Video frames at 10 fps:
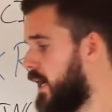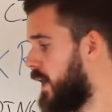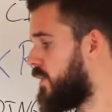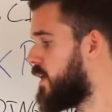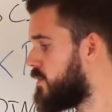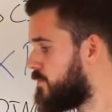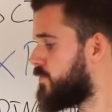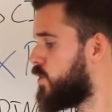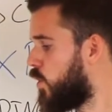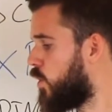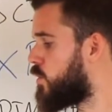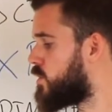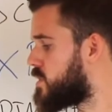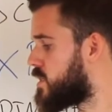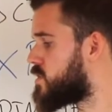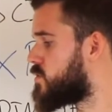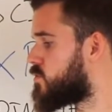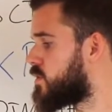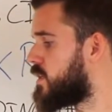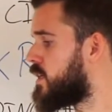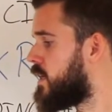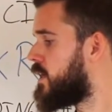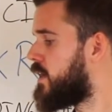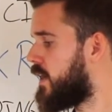And then all your decisions really